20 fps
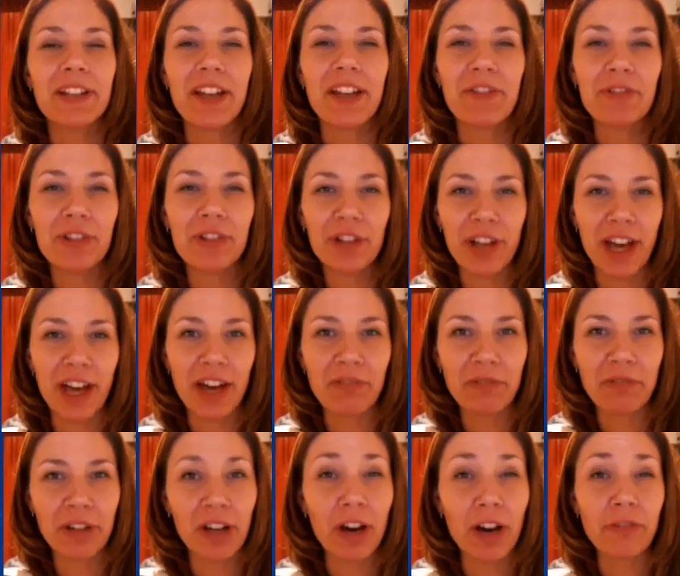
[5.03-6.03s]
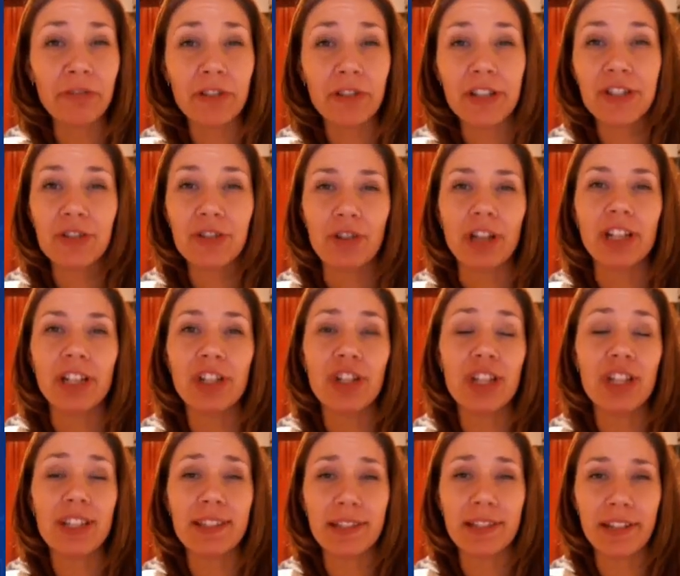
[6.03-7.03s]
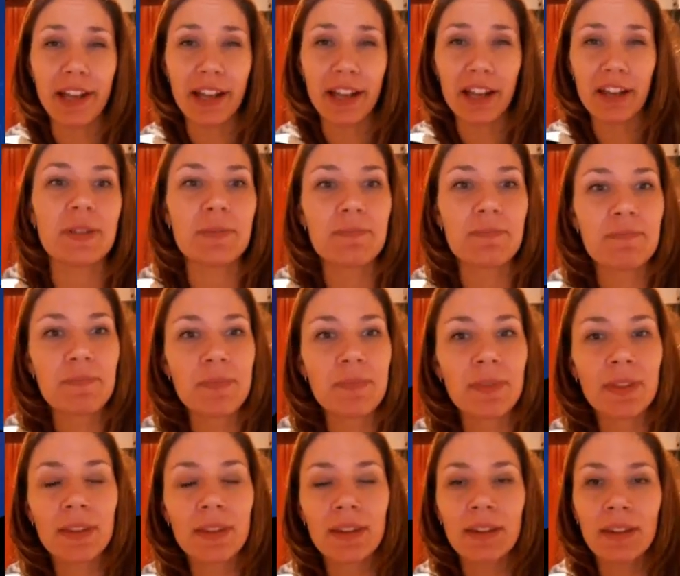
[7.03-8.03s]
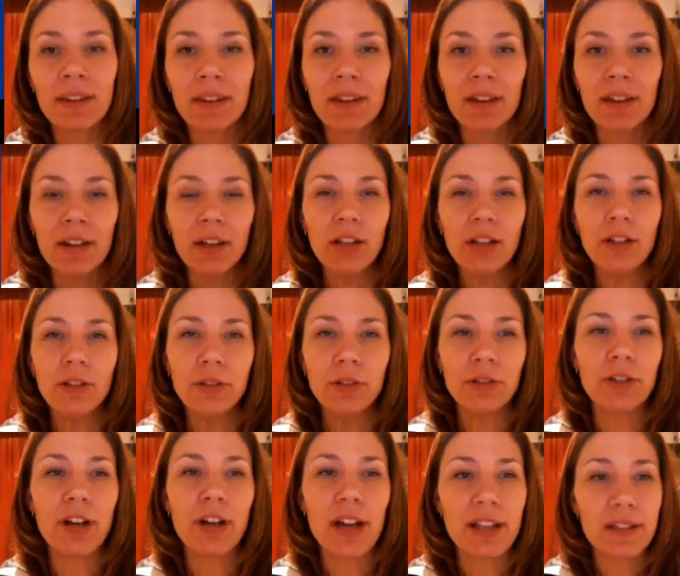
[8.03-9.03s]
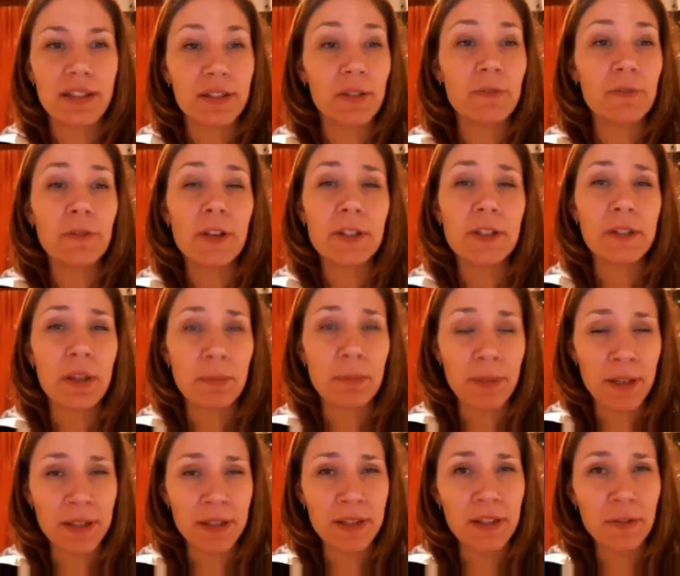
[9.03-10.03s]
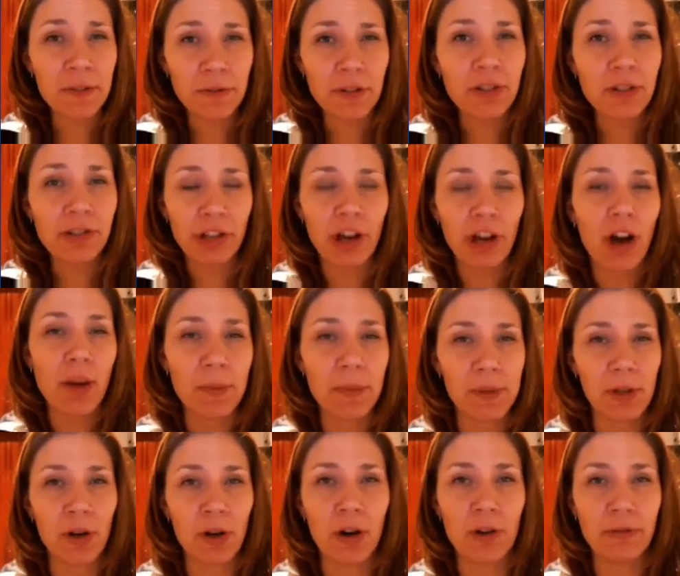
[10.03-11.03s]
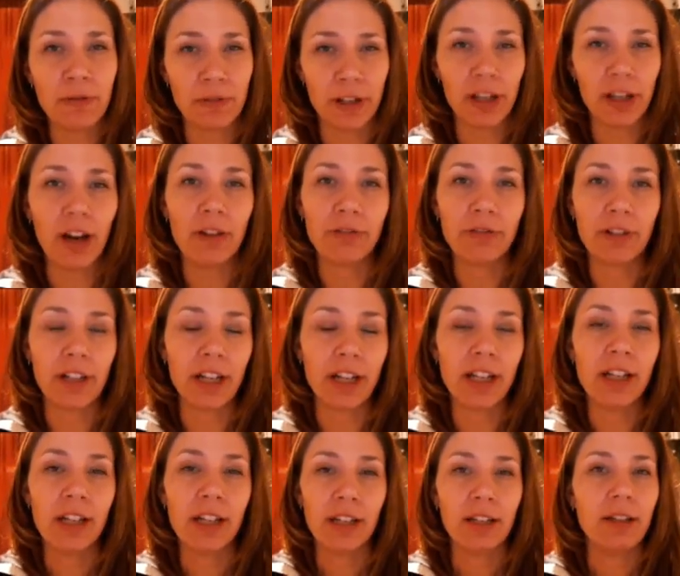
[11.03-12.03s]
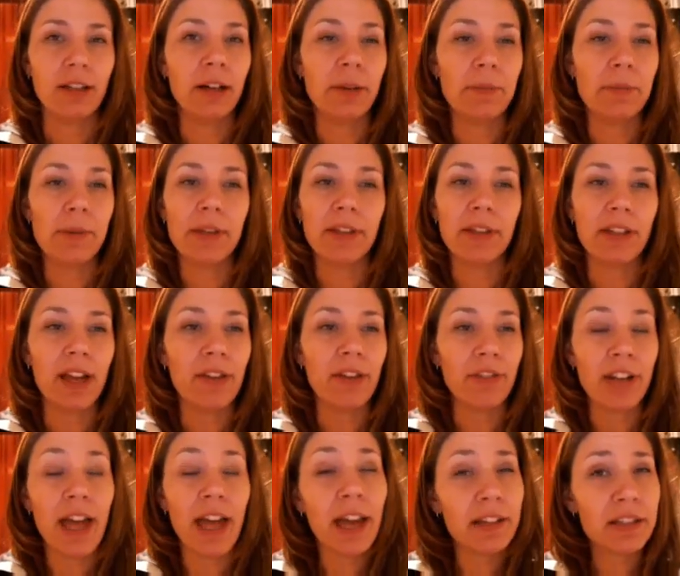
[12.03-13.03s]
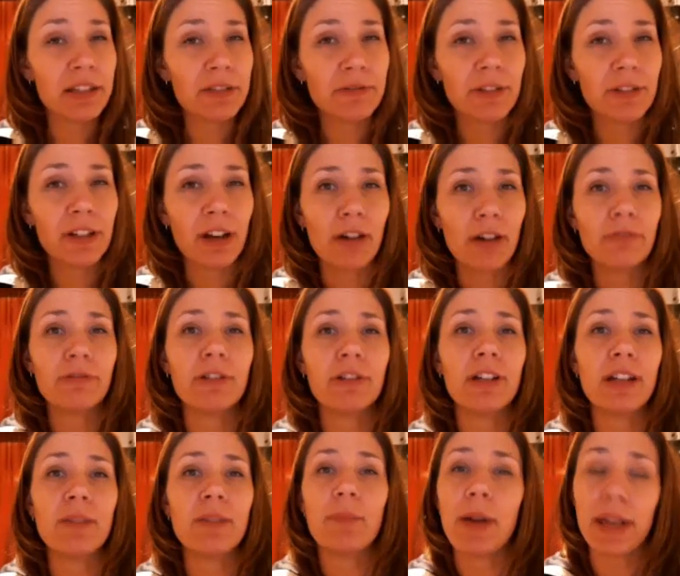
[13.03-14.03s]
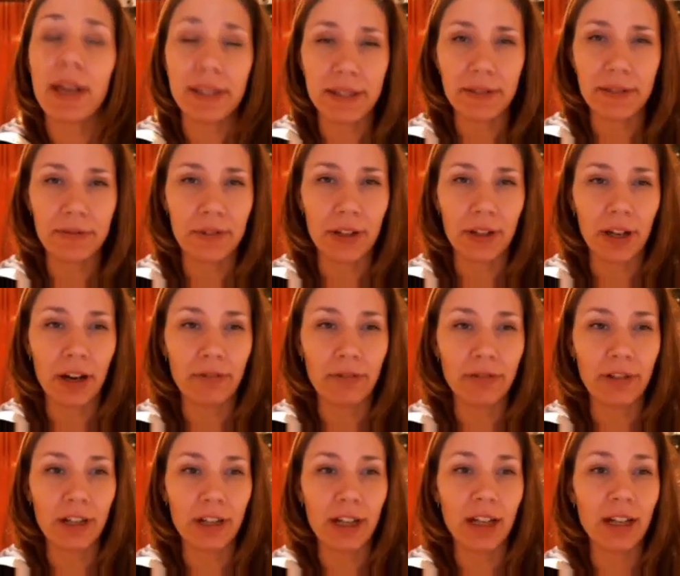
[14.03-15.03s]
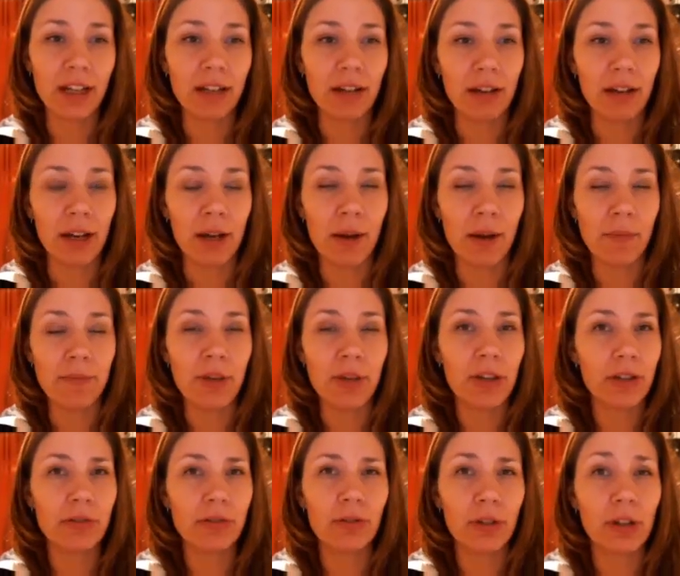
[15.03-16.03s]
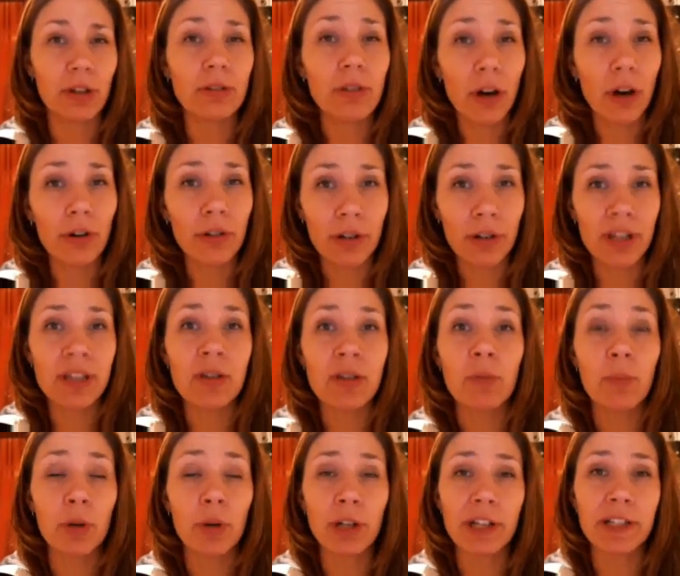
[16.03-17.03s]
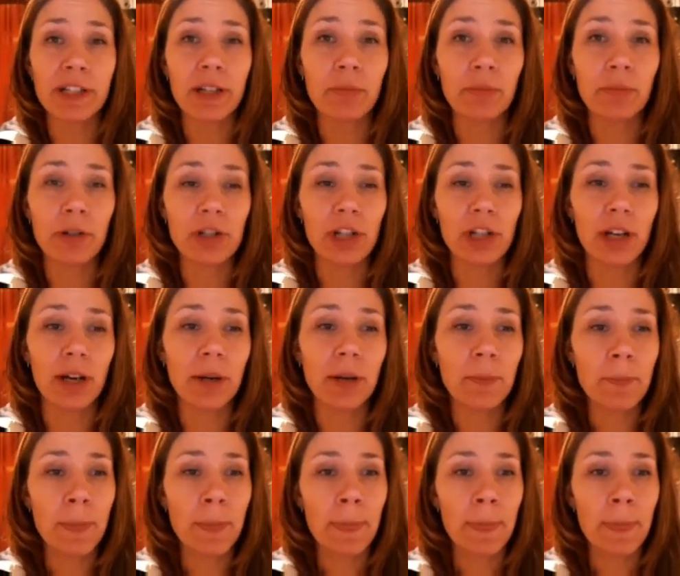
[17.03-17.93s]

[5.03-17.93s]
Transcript: going to have a look at recovery strategies today. Alright, so first up, there's different types of recovery. You can have an active recovery, passive recovery, you can look at lowering your body temperature,